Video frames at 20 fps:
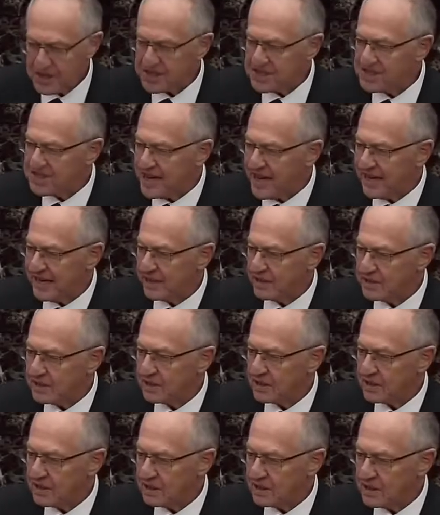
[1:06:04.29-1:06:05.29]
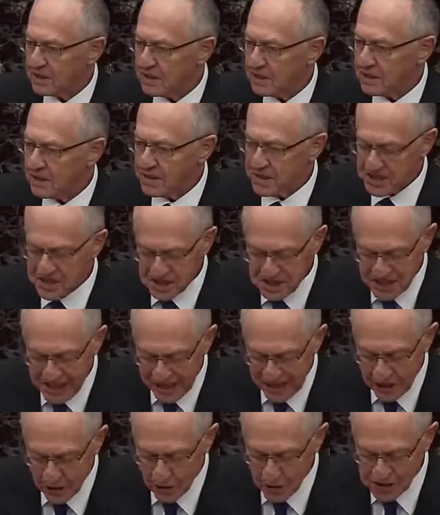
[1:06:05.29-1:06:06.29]

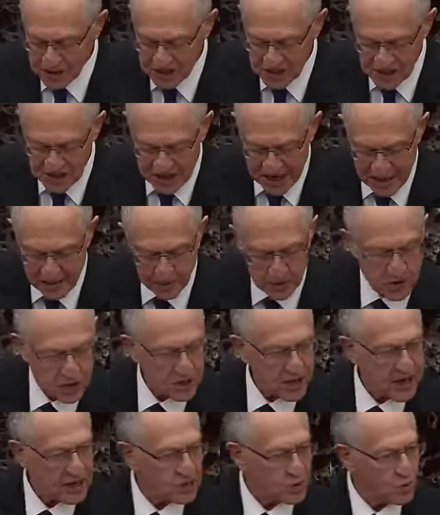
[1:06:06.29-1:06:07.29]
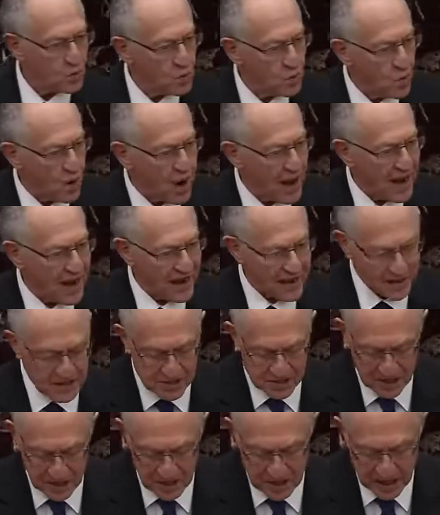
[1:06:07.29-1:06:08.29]
Senate was established as a
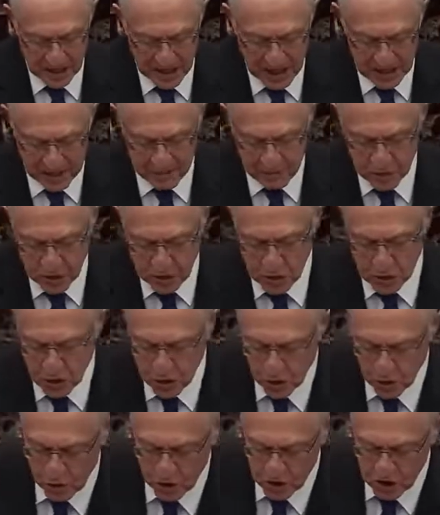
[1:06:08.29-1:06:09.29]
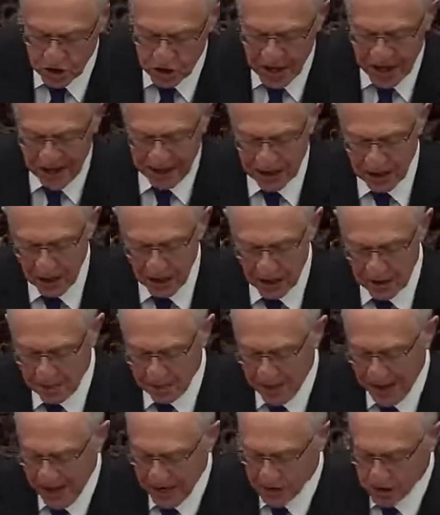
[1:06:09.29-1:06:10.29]
wise and mature check on the
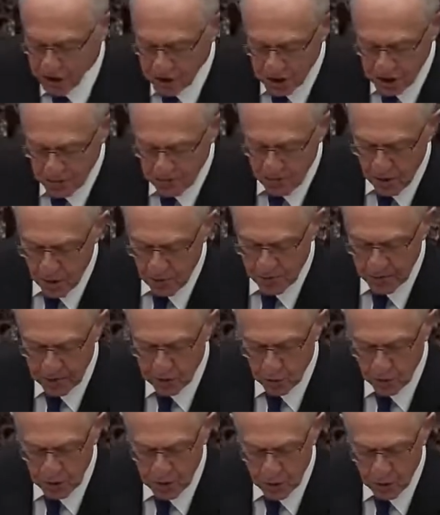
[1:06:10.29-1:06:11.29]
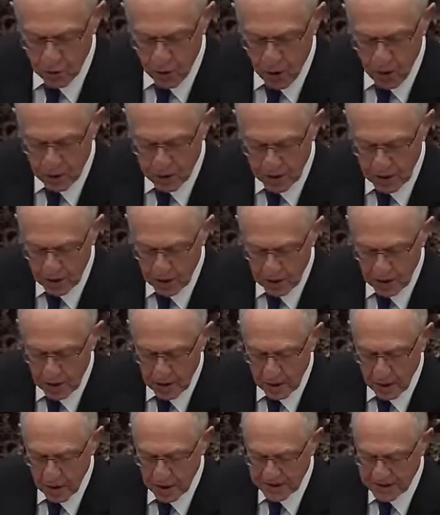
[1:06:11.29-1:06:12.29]
passions of the moment with, quote,
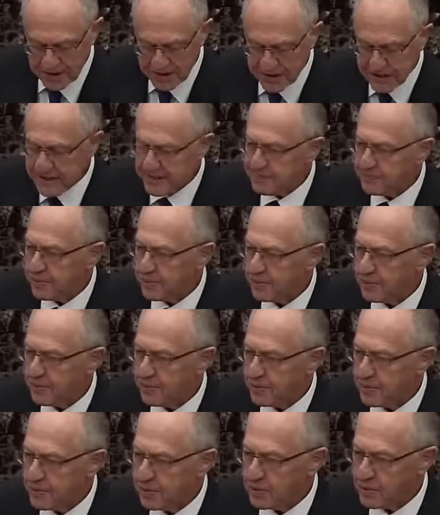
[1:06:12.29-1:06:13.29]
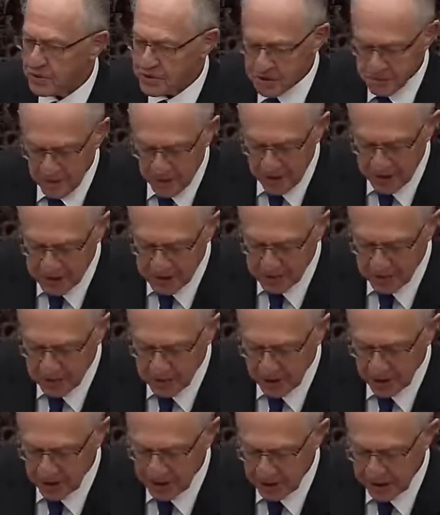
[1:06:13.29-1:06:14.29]
a deep
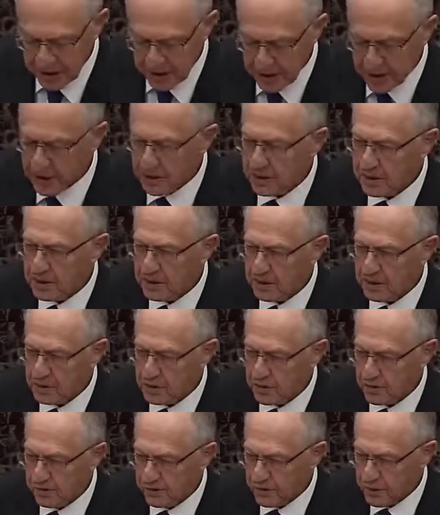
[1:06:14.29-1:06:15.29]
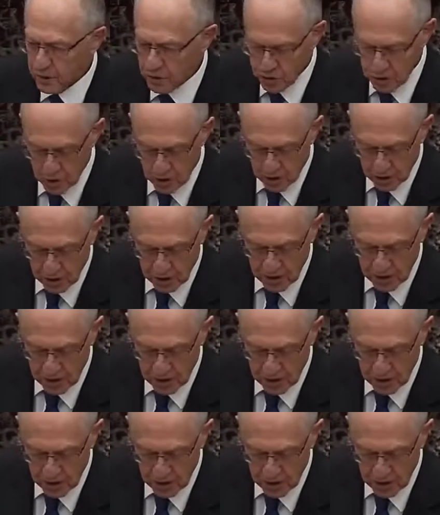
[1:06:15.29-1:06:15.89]
responsibility to future